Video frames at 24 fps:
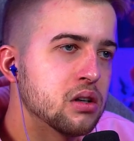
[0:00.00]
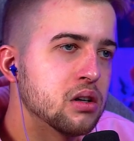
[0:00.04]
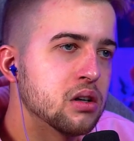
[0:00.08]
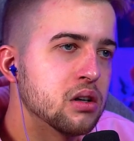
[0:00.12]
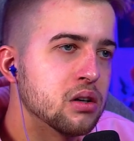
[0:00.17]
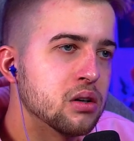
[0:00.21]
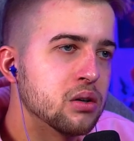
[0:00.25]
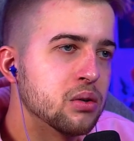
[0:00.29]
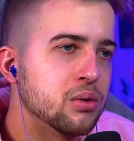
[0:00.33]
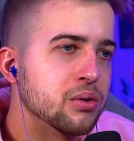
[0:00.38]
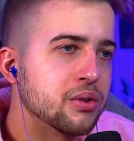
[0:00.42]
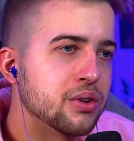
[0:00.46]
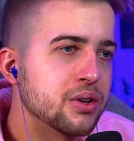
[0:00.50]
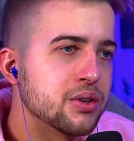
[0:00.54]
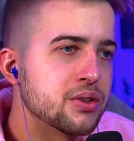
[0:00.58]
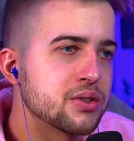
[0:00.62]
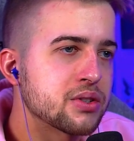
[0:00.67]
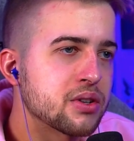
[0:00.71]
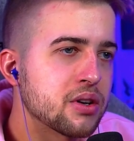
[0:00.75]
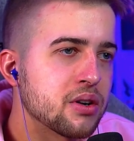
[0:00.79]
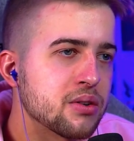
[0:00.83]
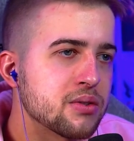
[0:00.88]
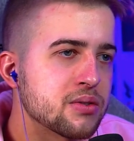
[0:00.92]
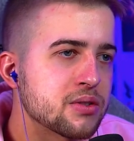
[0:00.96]
Oh,
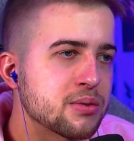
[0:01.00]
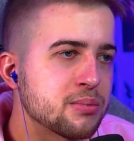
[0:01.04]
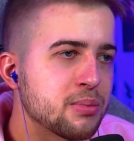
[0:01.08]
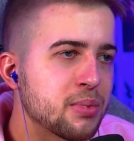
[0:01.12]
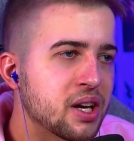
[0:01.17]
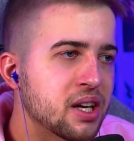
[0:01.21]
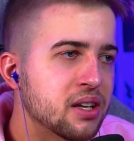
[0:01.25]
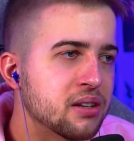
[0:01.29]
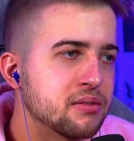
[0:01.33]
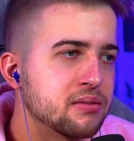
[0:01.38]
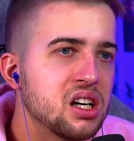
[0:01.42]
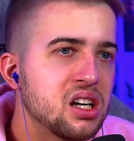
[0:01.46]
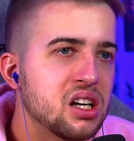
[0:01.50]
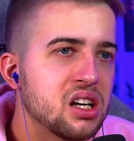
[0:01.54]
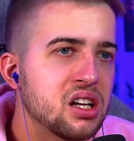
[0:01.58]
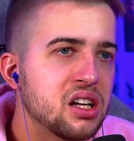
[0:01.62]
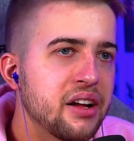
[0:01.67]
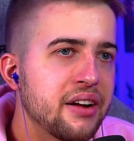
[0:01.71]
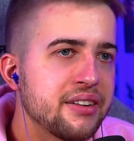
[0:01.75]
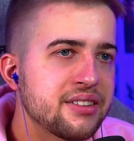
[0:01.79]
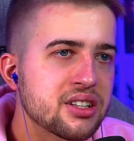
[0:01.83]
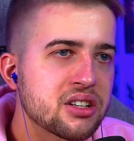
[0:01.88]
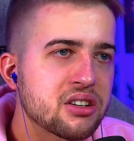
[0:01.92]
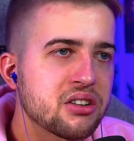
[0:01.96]
those ghosts, man.
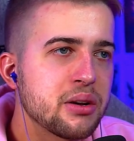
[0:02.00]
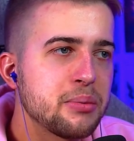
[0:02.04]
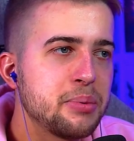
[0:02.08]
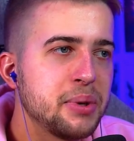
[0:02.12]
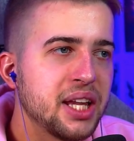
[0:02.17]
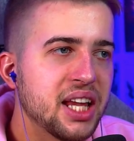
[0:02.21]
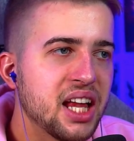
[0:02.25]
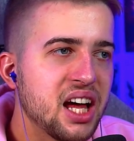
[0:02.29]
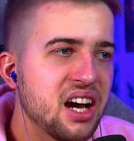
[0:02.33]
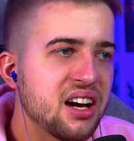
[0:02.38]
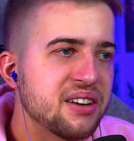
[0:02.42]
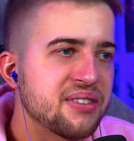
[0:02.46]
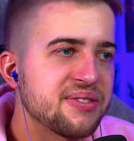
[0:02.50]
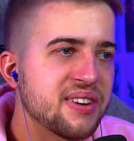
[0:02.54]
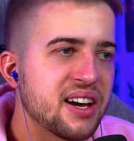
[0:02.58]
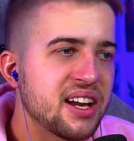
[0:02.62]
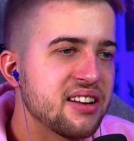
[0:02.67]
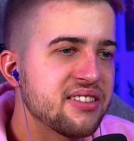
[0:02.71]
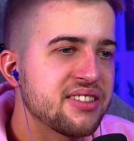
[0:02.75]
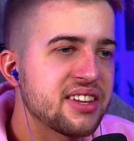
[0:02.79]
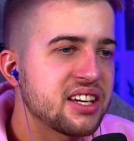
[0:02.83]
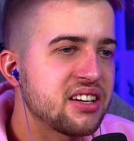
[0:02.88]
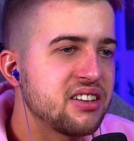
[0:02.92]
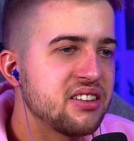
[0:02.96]
That's a creepy laugh. I
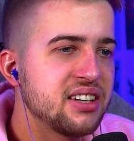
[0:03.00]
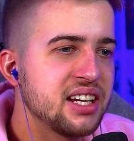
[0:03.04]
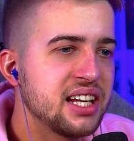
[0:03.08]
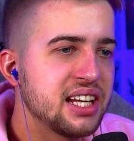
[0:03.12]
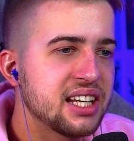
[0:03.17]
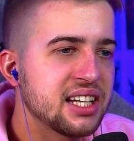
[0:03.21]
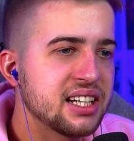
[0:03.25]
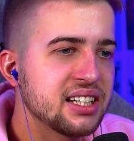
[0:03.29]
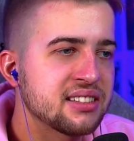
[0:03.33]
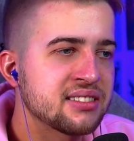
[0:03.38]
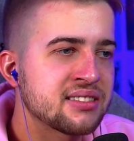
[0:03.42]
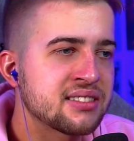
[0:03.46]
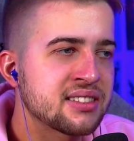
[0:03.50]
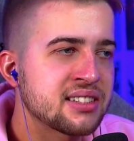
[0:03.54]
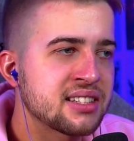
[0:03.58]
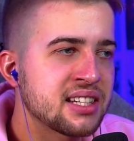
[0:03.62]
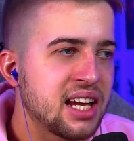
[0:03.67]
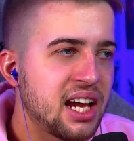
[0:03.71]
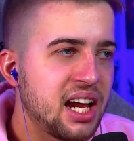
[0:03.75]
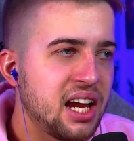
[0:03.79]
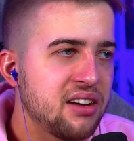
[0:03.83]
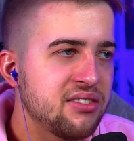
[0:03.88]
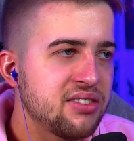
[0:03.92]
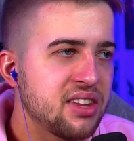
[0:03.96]
don't think you need to
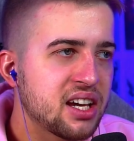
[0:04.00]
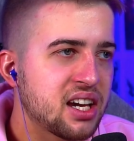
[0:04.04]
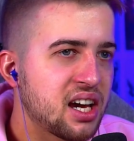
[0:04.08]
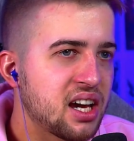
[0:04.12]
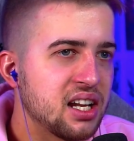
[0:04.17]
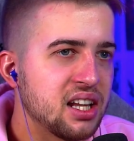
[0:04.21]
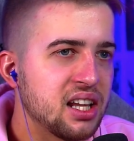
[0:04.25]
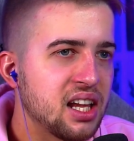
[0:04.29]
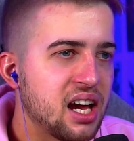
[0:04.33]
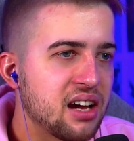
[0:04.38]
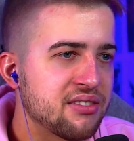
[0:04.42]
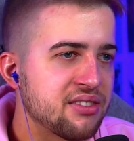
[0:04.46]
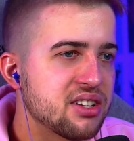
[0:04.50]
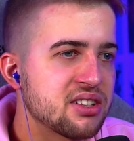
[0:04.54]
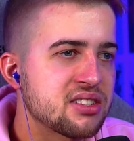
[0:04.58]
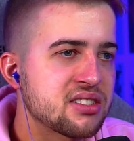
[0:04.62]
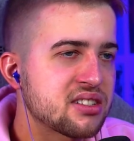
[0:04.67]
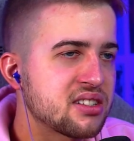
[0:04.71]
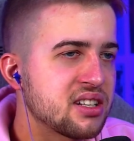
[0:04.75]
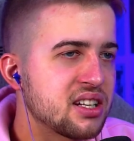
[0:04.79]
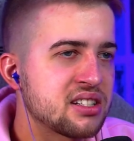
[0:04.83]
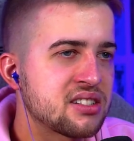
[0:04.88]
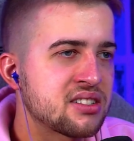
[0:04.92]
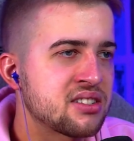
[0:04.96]
have that kind of laugh.
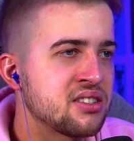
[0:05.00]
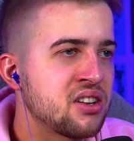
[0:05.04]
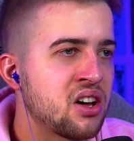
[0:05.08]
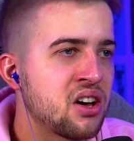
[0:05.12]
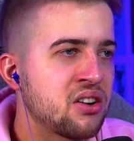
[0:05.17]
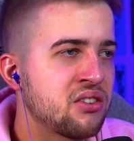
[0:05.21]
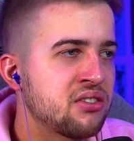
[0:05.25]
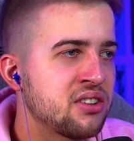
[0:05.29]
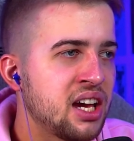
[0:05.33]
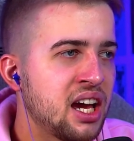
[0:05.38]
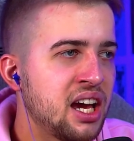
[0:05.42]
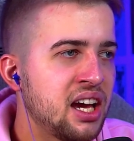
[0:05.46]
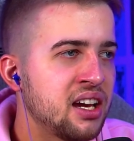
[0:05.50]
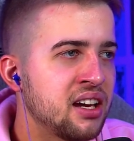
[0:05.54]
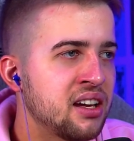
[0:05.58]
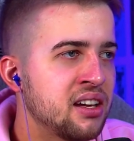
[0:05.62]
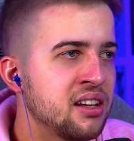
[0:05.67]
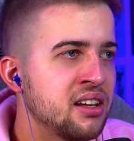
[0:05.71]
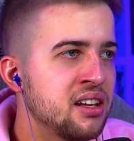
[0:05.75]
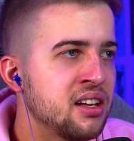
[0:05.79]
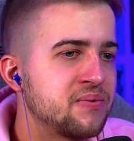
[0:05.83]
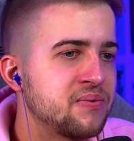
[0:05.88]
That's not okay.